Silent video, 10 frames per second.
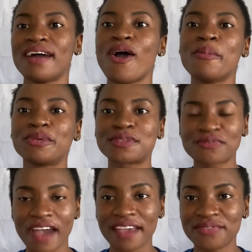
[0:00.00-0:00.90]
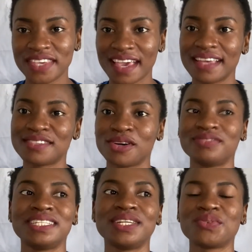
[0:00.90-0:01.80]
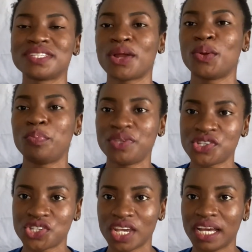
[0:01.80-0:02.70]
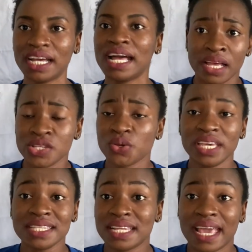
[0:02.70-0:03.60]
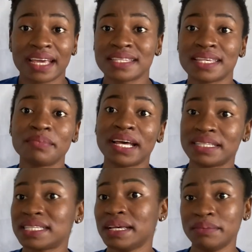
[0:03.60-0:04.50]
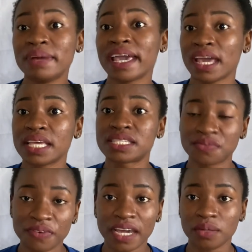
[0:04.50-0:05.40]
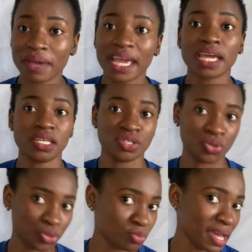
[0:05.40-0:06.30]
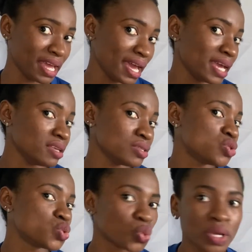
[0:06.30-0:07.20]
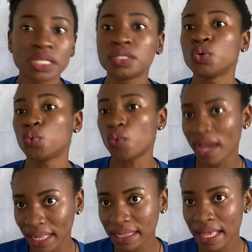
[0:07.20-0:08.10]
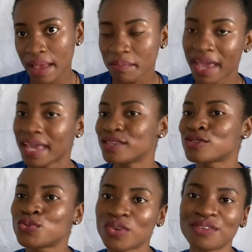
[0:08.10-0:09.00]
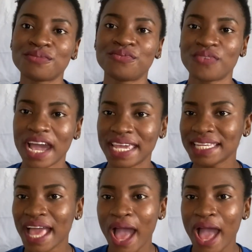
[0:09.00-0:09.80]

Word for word: almost five years of dealing with alopecia so easily i can say that my hair is fine my hair is good my hair is doing well my hair is doing fine